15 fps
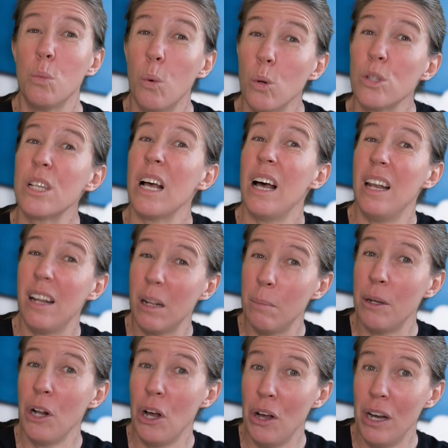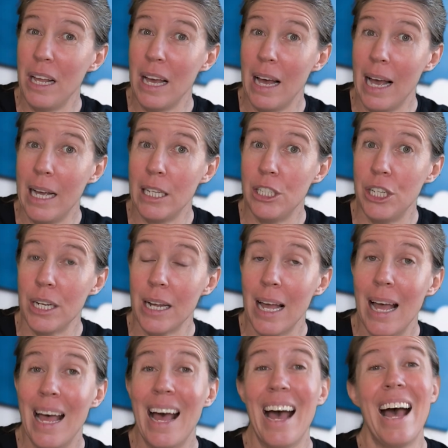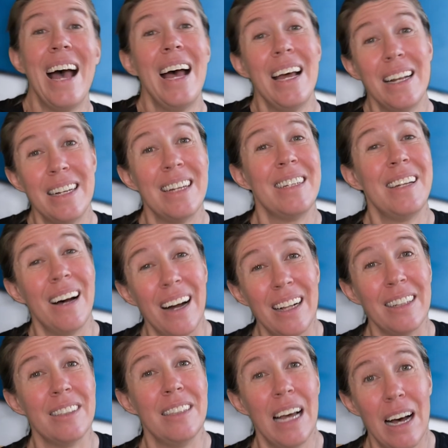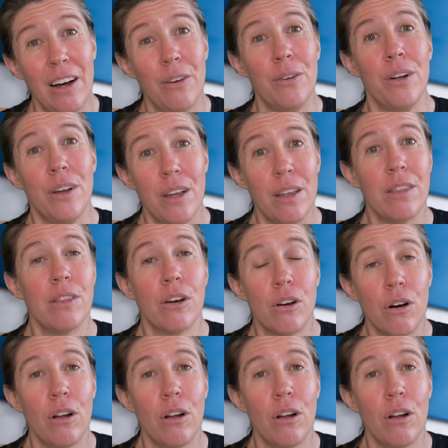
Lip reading: towards a little bit earlier aging and dial down the